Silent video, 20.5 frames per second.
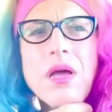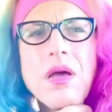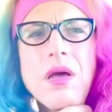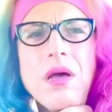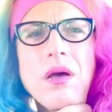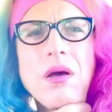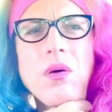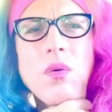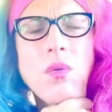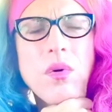
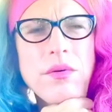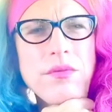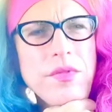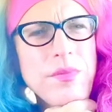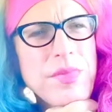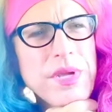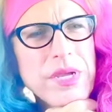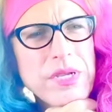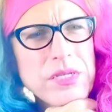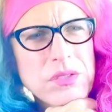One of the
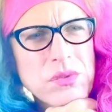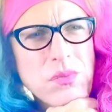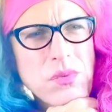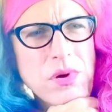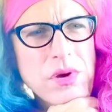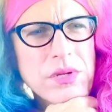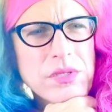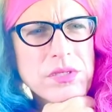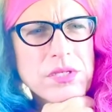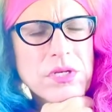biggest
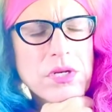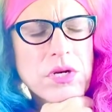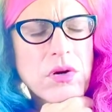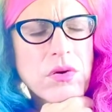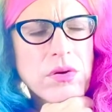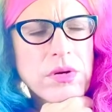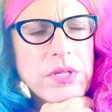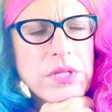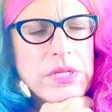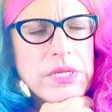ones
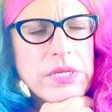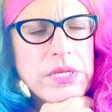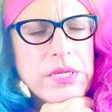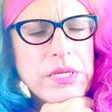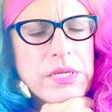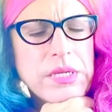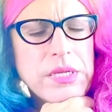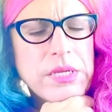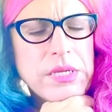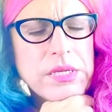currently
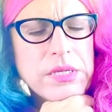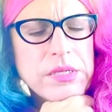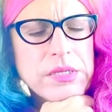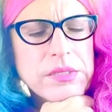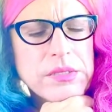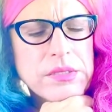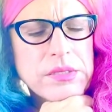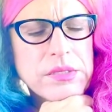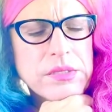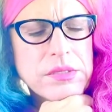
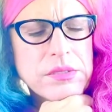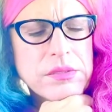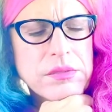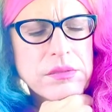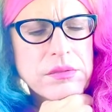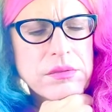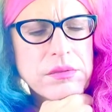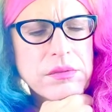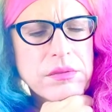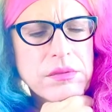is
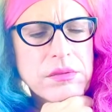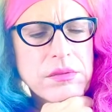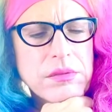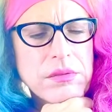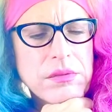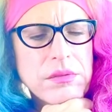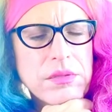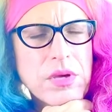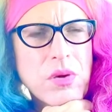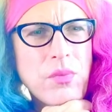
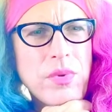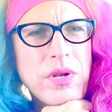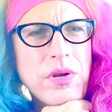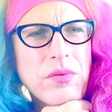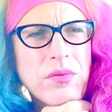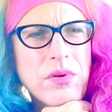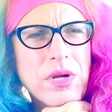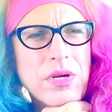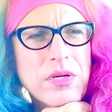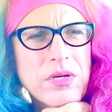that we don't
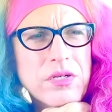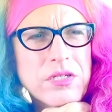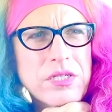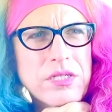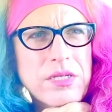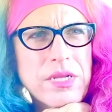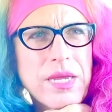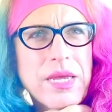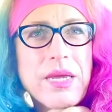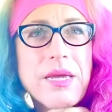
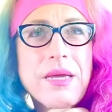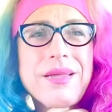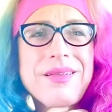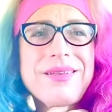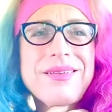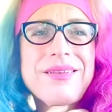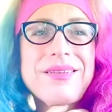understand